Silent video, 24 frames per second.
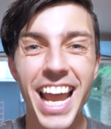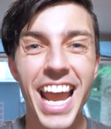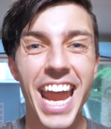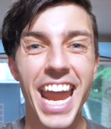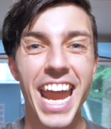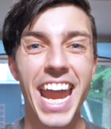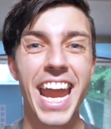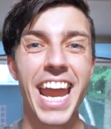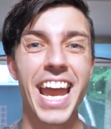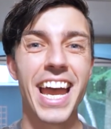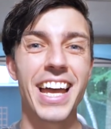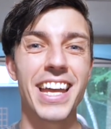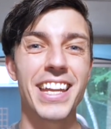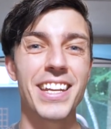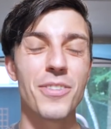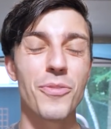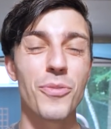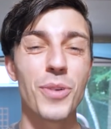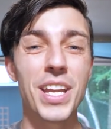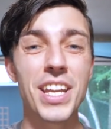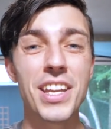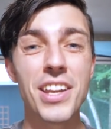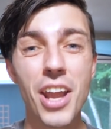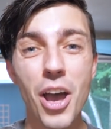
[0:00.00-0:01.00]
And
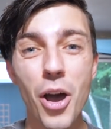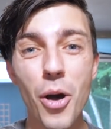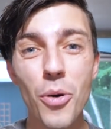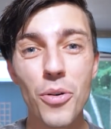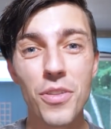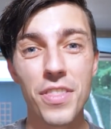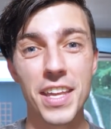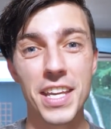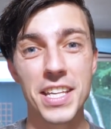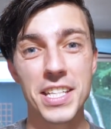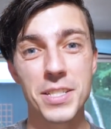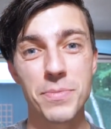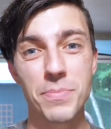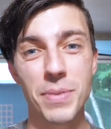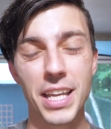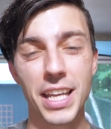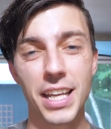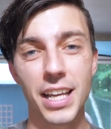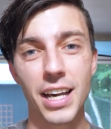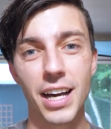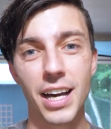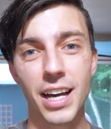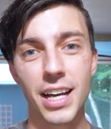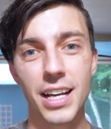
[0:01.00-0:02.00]
we know this
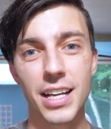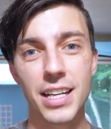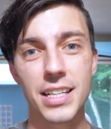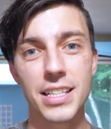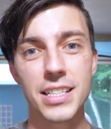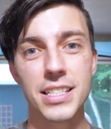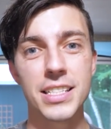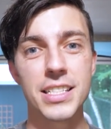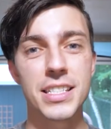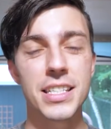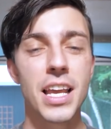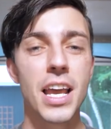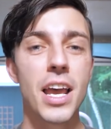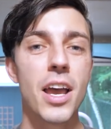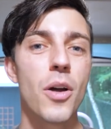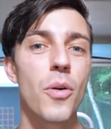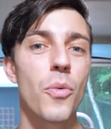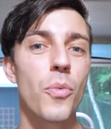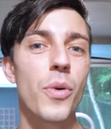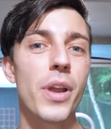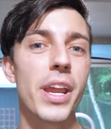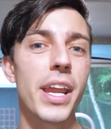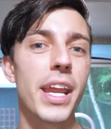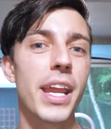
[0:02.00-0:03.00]
because
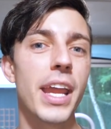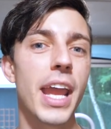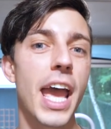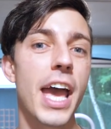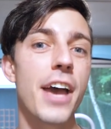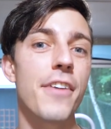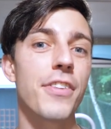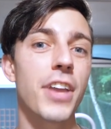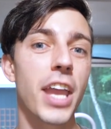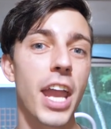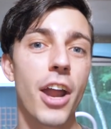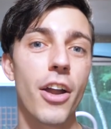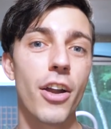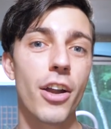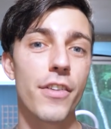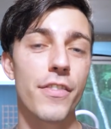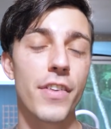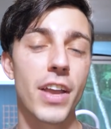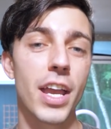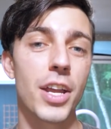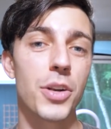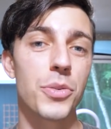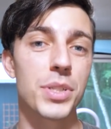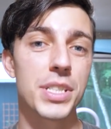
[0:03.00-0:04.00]
we have
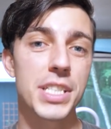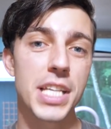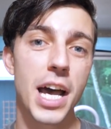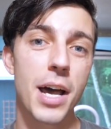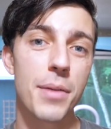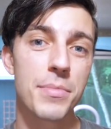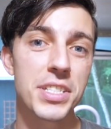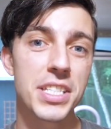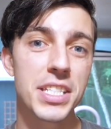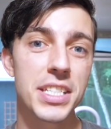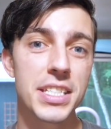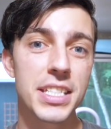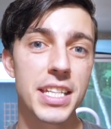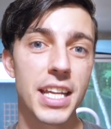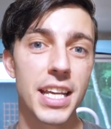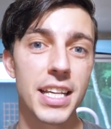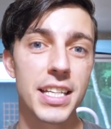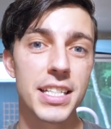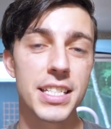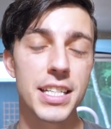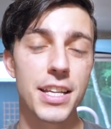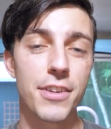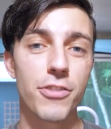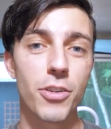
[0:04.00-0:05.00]
caravan with Thomas and
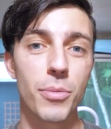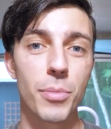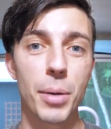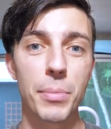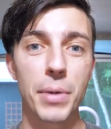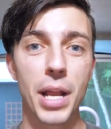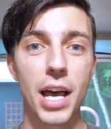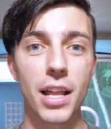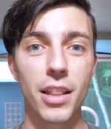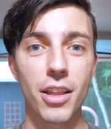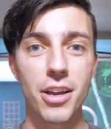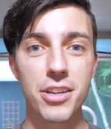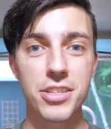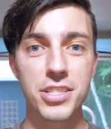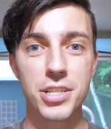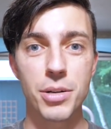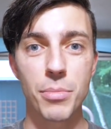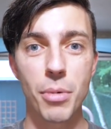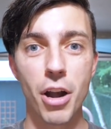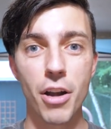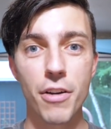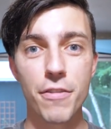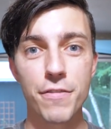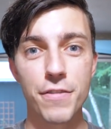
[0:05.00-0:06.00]
Stacy from I'm Not Lost,
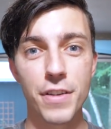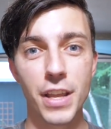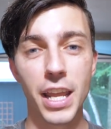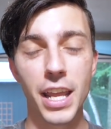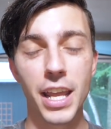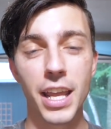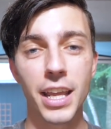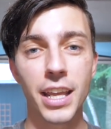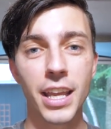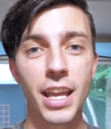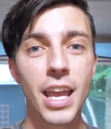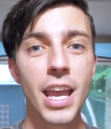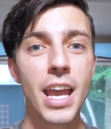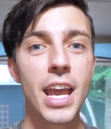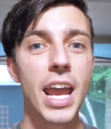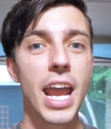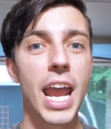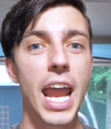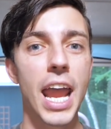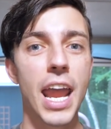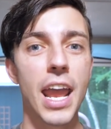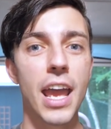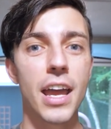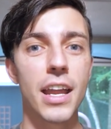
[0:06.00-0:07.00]
I'm RVing,
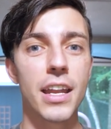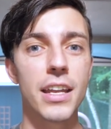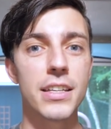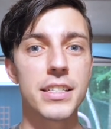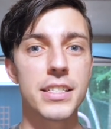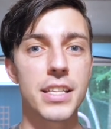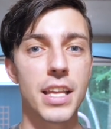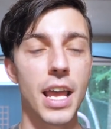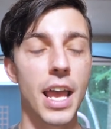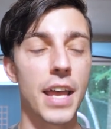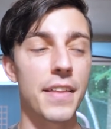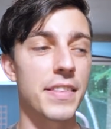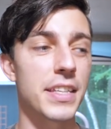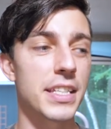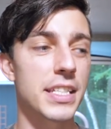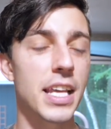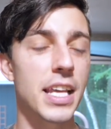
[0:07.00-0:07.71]
and at the